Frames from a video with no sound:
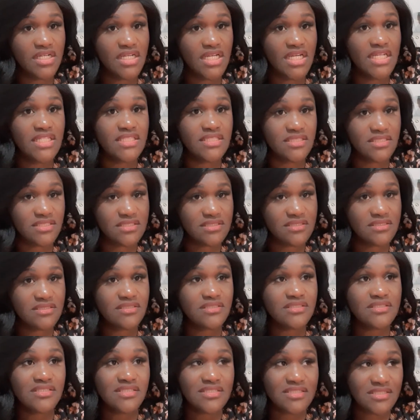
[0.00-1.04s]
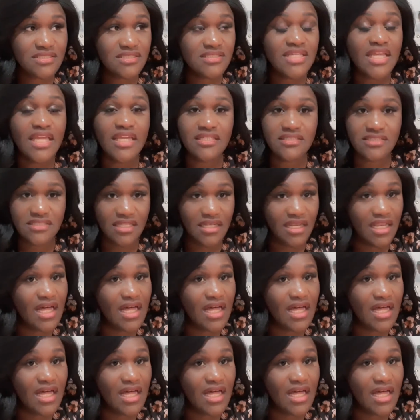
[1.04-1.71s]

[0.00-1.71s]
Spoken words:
It takes a